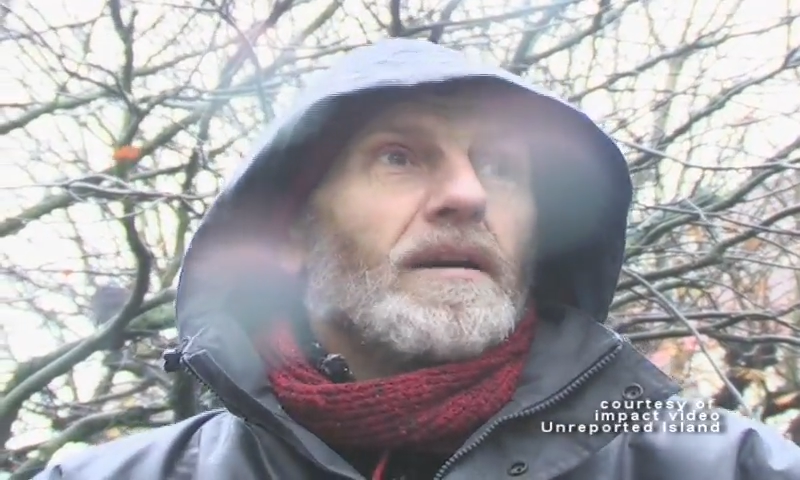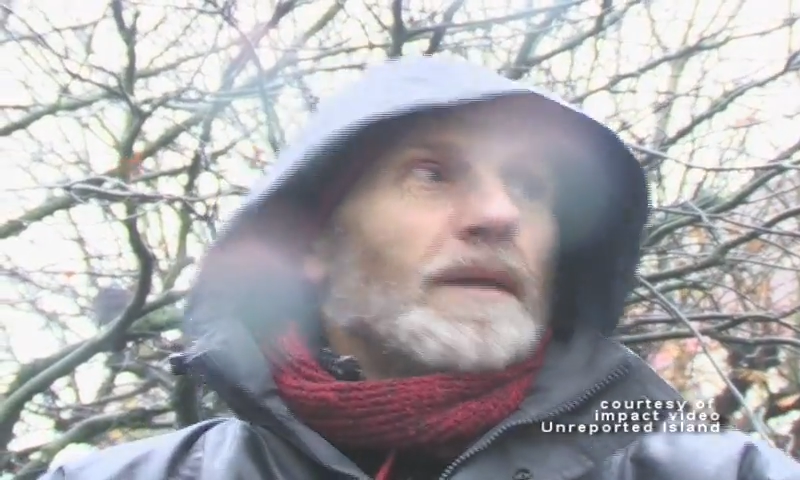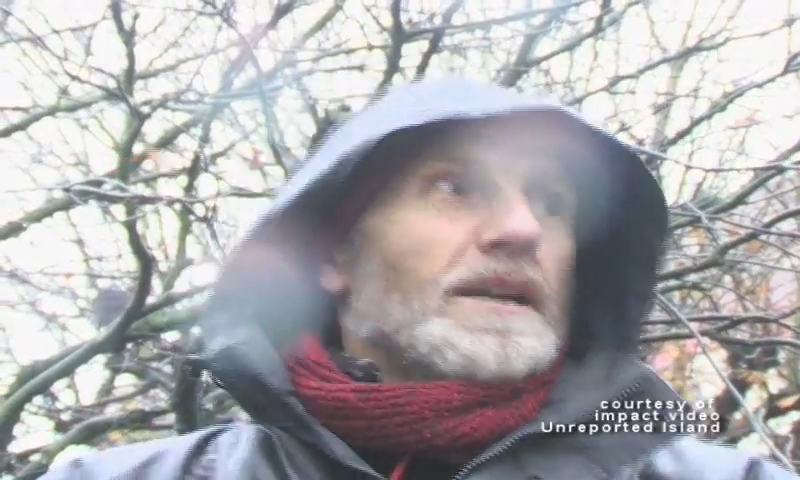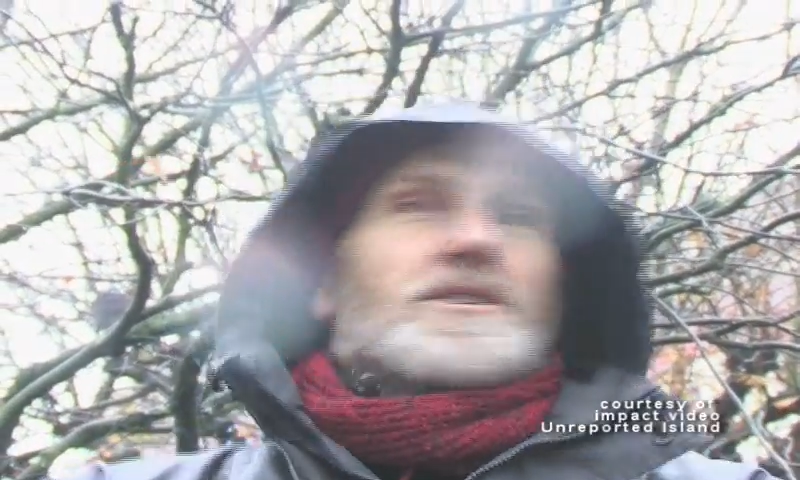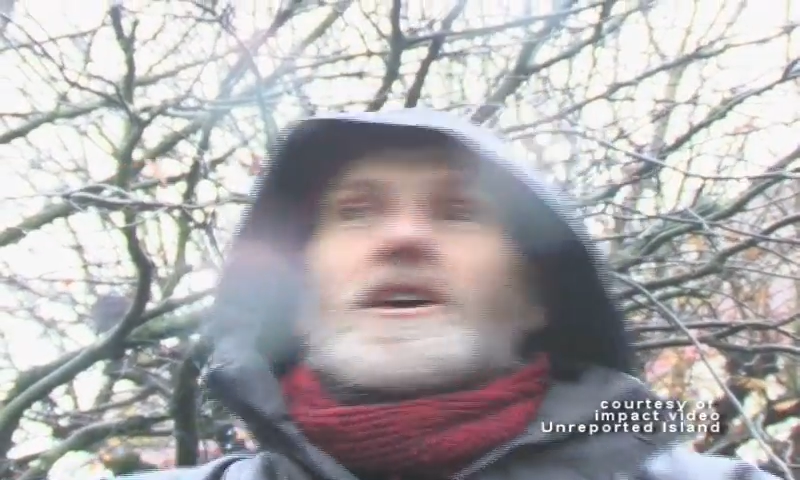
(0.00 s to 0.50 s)

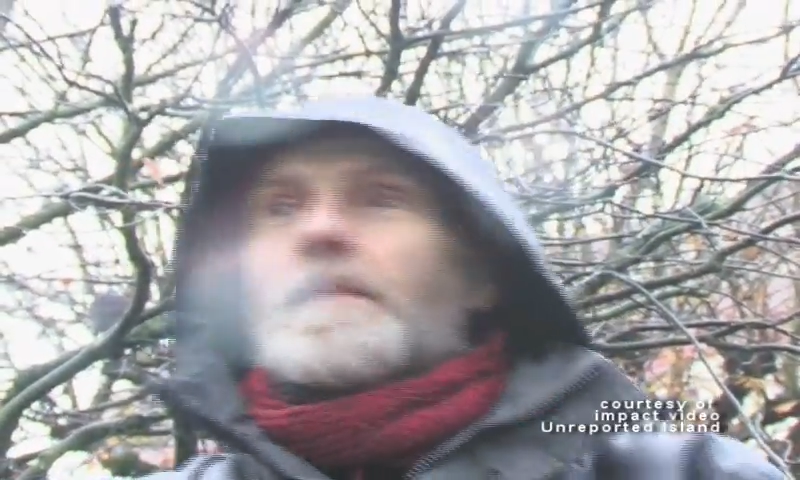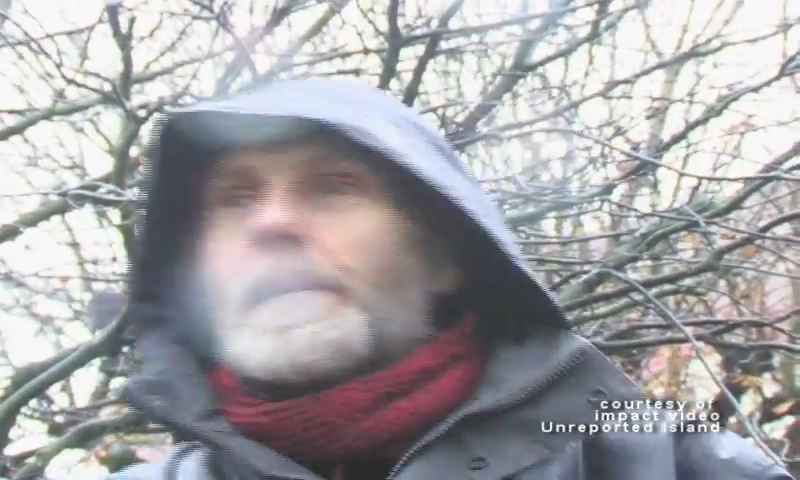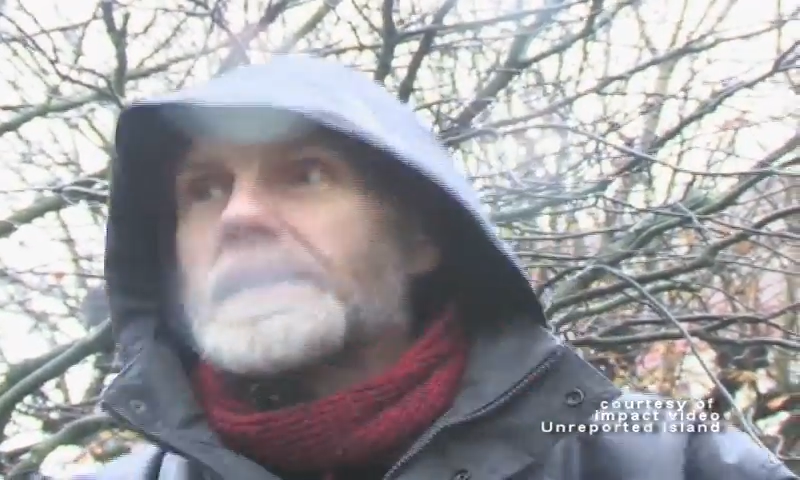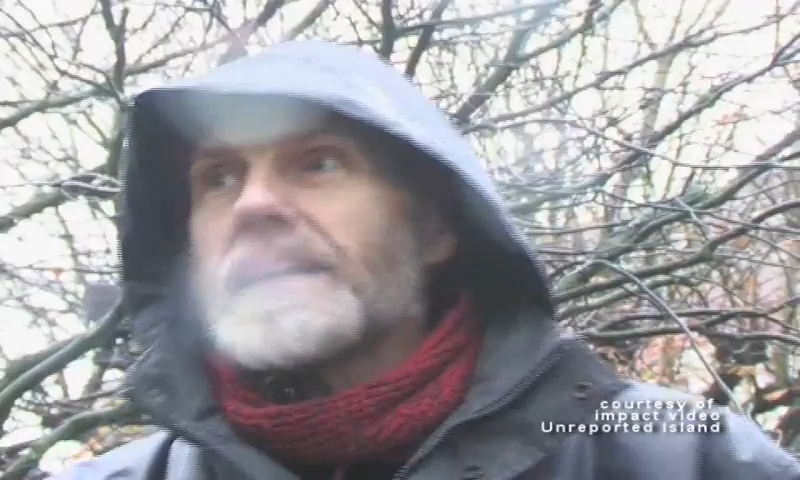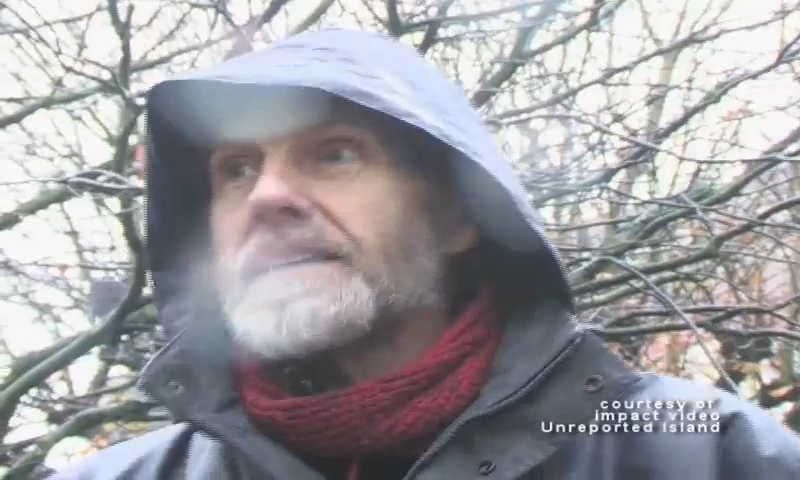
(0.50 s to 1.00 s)
But it should have
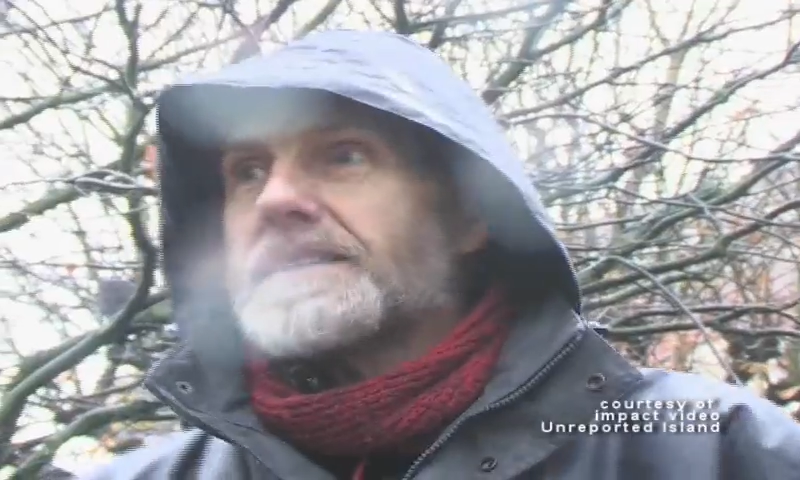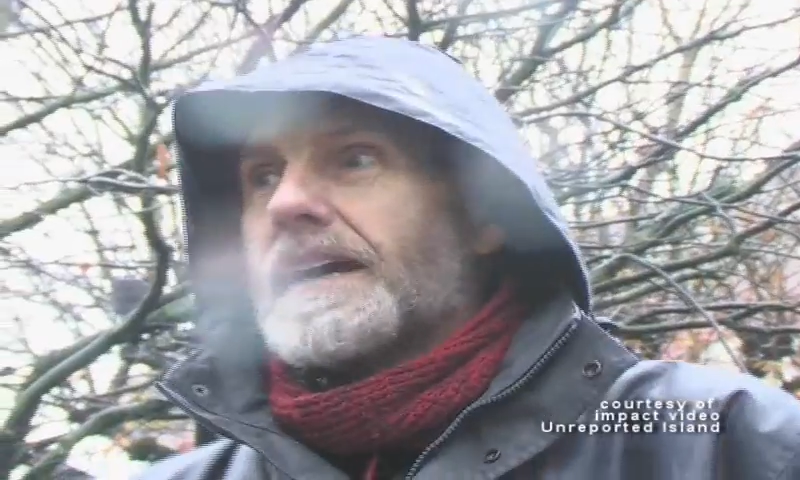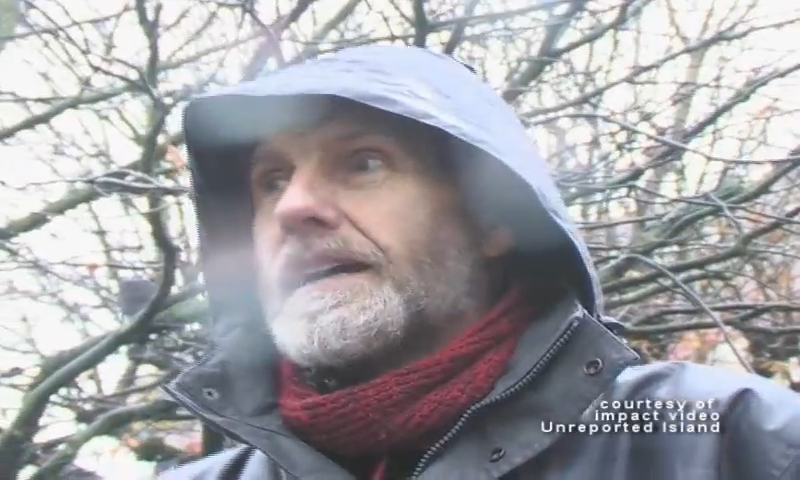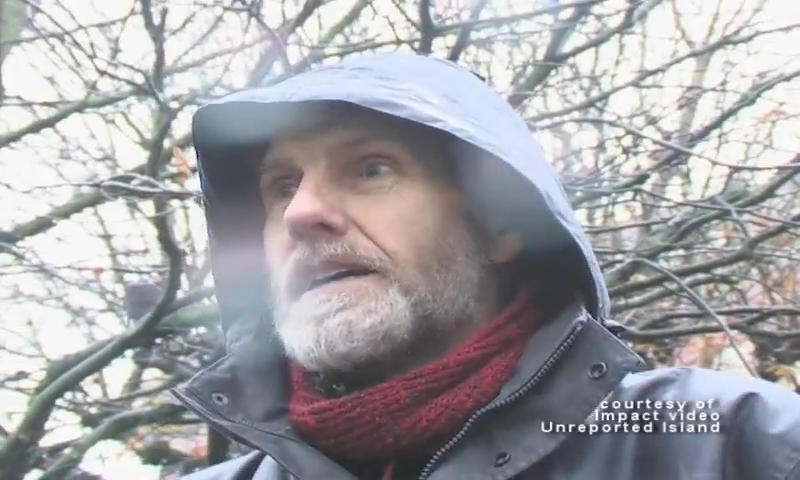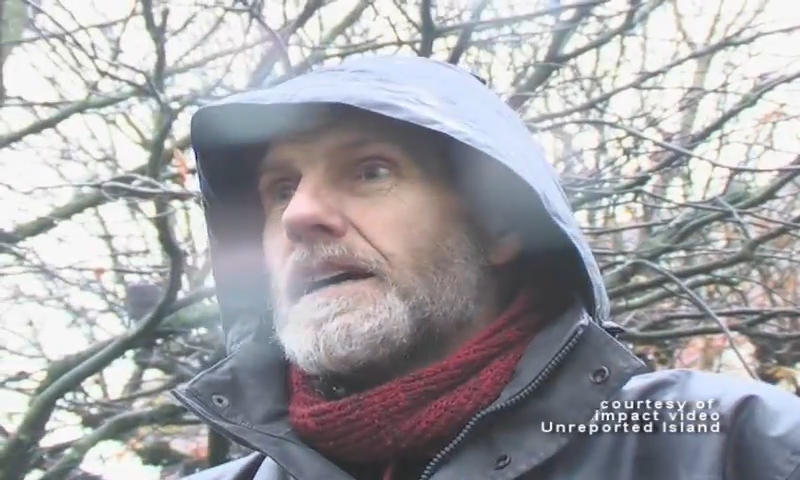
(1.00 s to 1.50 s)
been done
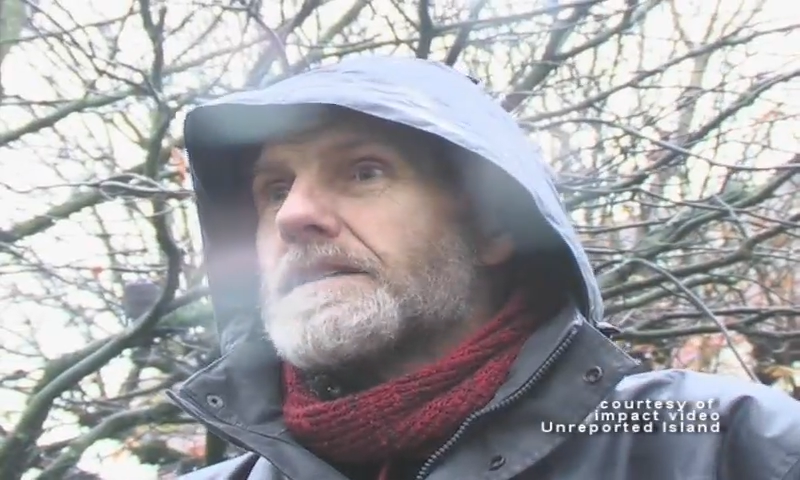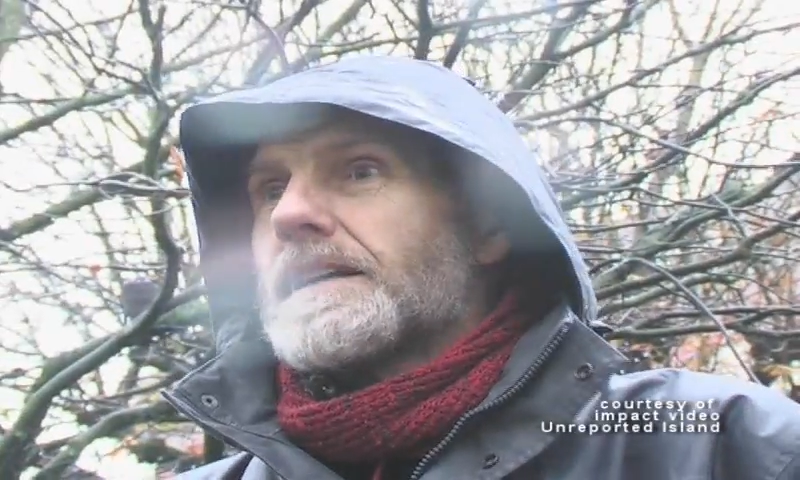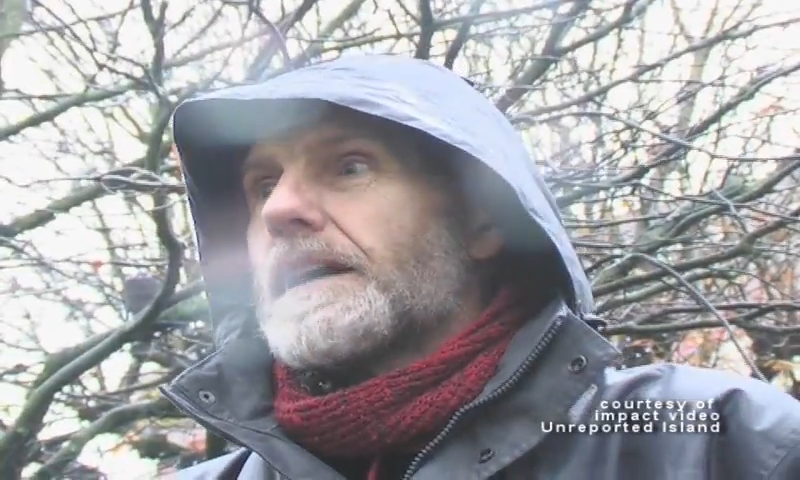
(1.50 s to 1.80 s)
10 years